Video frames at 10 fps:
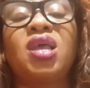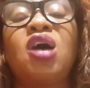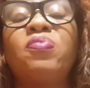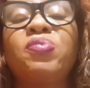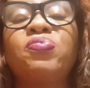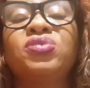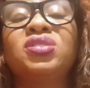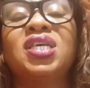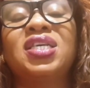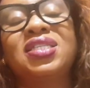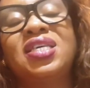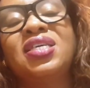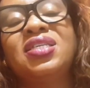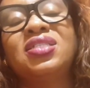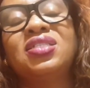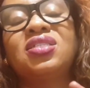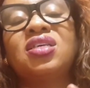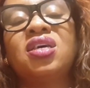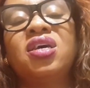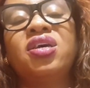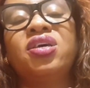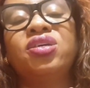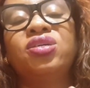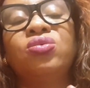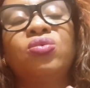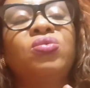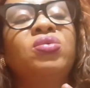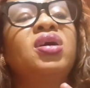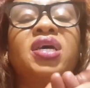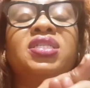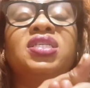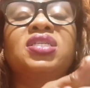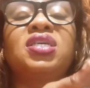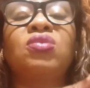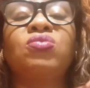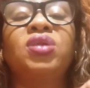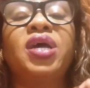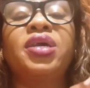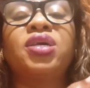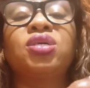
how people take things. I think I would like